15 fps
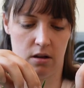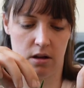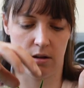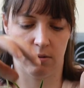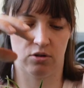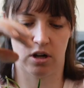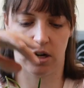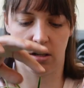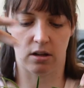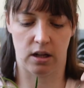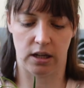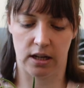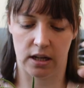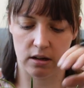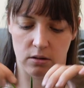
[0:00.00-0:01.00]
I'm trying to
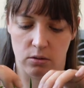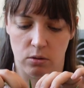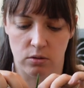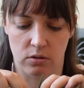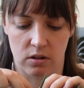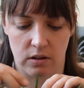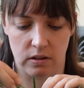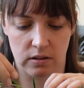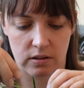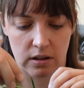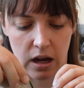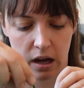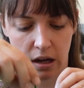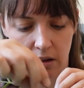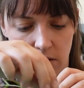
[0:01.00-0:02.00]
like get it all to the
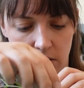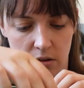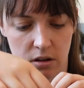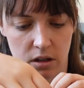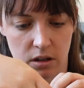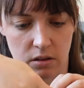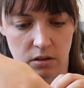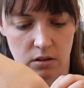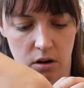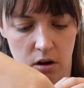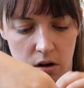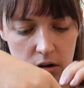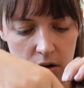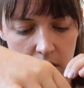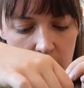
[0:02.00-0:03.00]
side so that it's
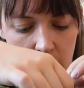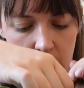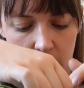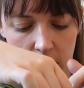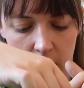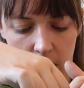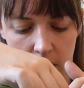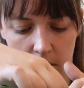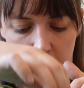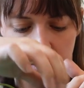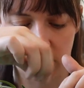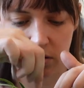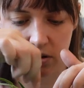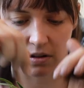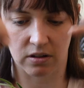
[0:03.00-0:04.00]
not... Make
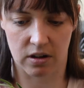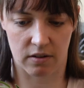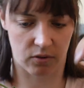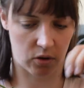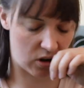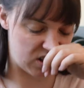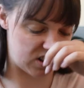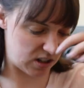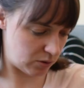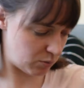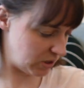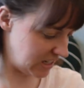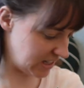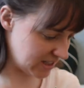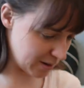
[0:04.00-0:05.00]
sure there's enough contact.
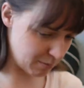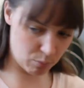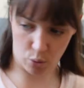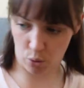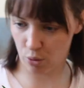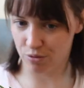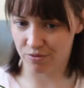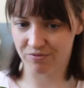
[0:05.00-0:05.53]
We need some more.